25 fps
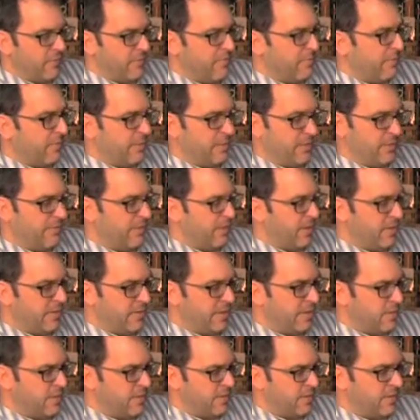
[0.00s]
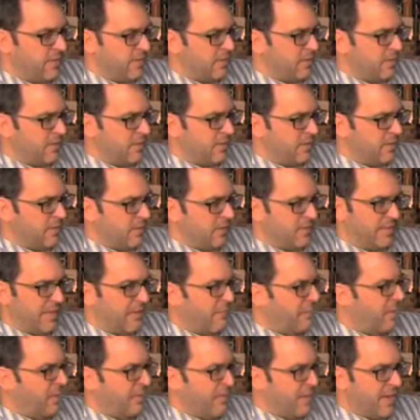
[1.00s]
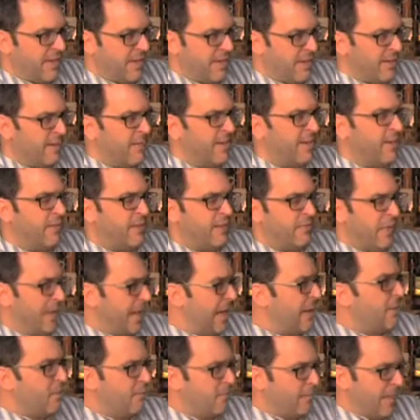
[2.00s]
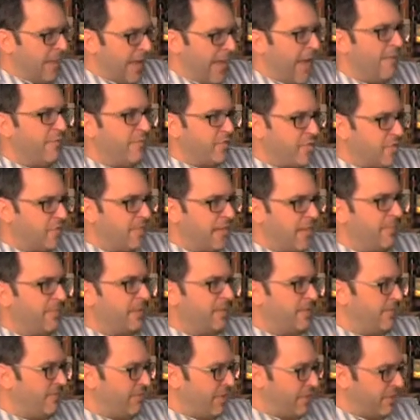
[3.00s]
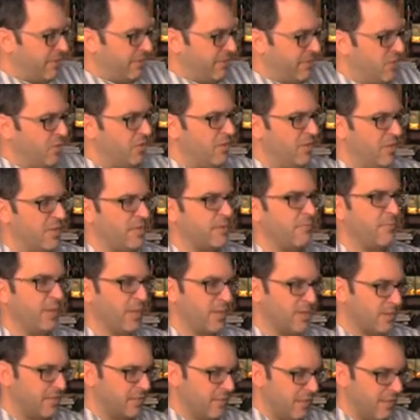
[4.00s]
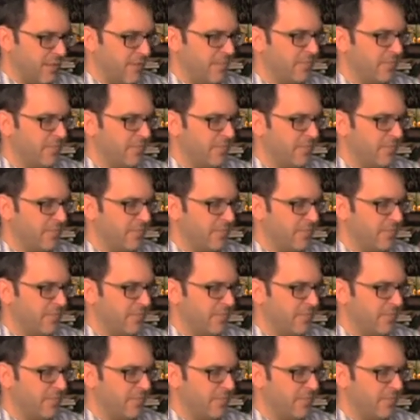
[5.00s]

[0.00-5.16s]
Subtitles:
of experience, savoir-faire, that I don't have just yet because I'm relatively new to this, but